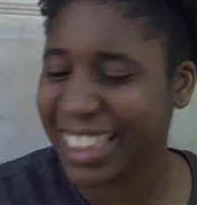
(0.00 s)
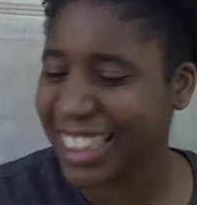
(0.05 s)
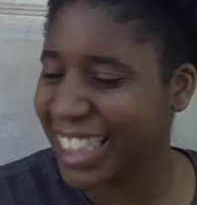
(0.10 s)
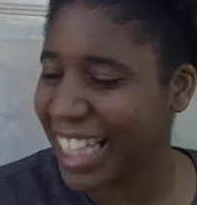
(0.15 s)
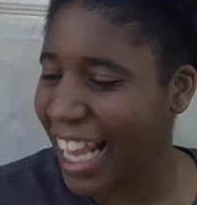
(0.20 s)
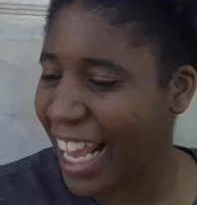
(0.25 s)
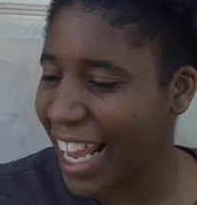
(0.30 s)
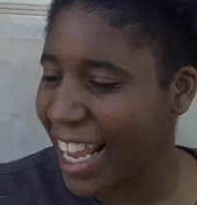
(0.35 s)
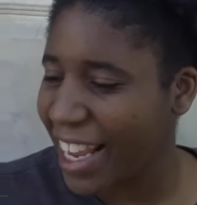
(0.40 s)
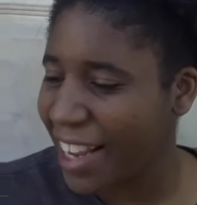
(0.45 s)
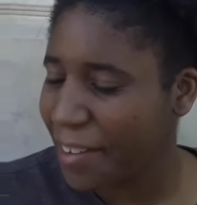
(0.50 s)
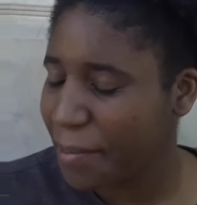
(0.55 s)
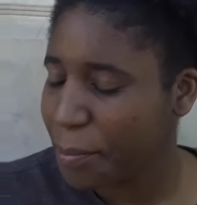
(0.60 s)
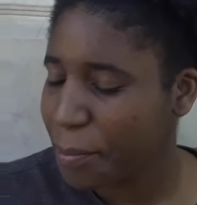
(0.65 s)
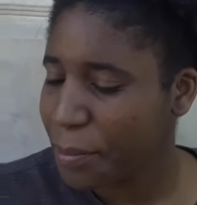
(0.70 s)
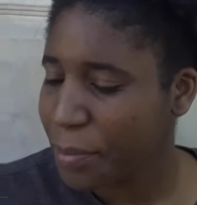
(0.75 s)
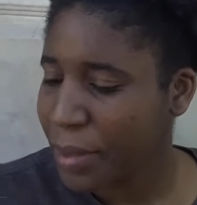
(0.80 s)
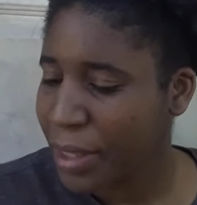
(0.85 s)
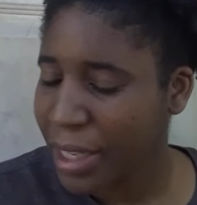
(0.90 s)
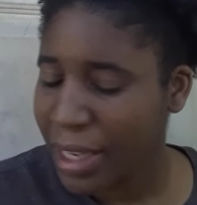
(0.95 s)
say,
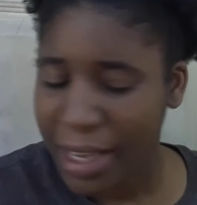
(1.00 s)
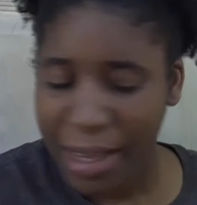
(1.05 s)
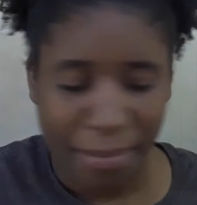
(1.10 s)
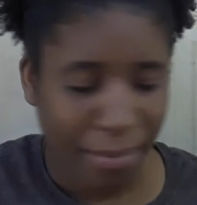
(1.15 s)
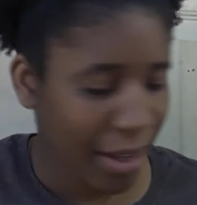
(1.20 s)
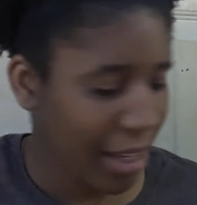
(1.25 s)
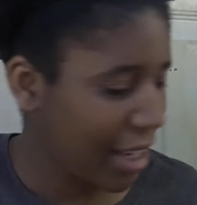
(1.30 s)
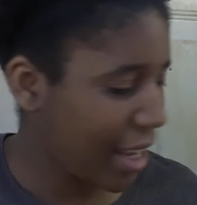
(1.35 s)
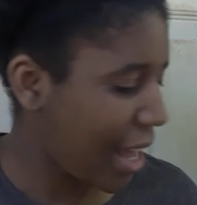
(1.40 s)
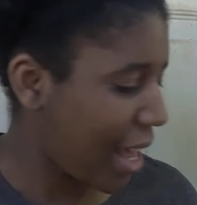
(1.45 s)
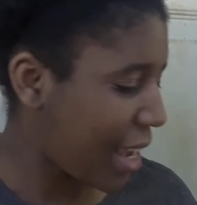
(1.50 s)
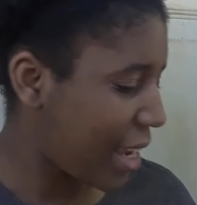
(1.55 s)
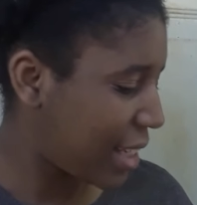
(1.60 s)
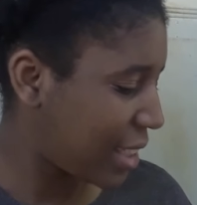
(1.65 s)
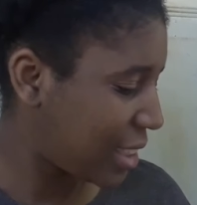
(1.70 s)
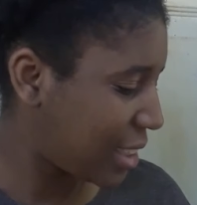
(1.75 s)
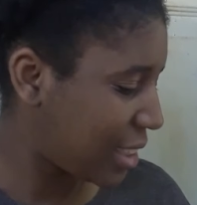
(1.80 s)
my guys.